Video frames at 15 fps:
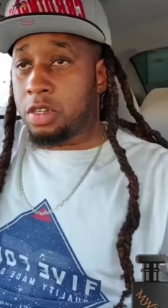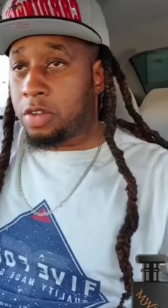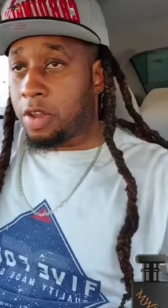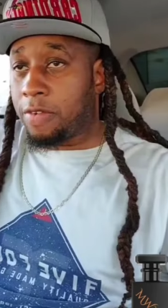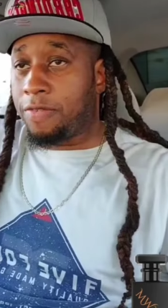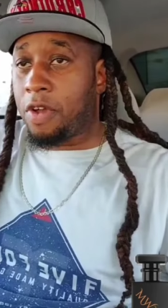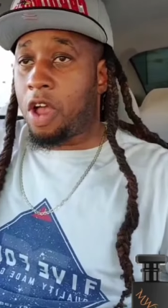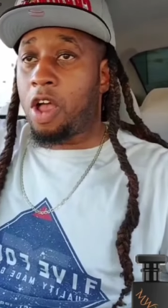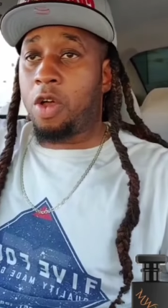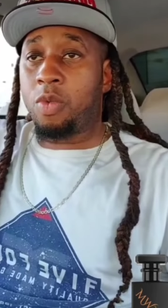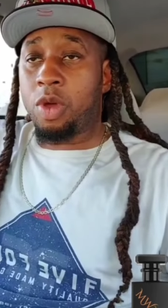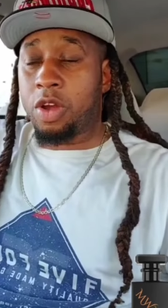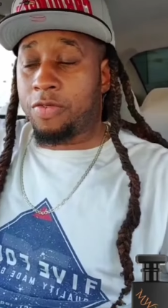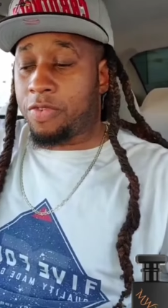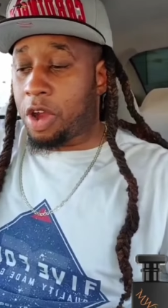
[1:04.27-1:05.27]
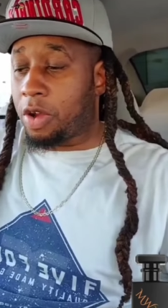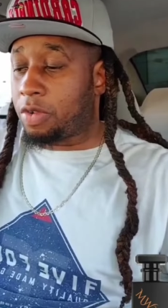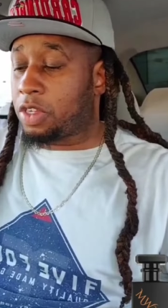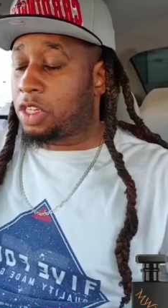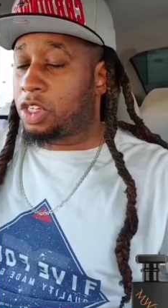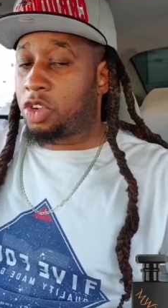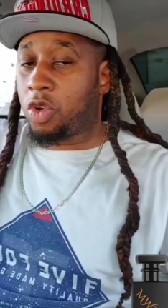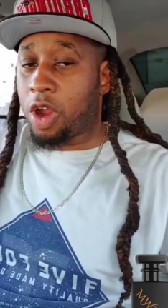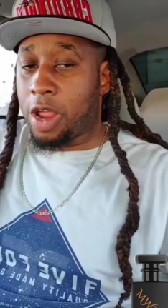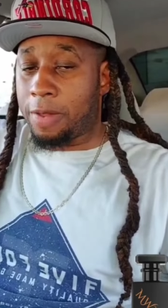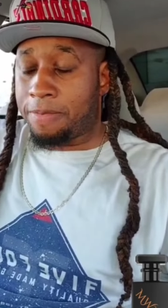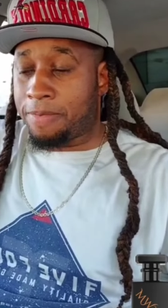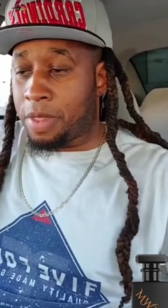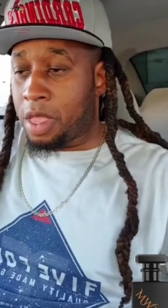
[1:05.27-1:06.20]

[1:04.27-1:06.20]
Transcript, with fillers: The fall winter fragrance is great.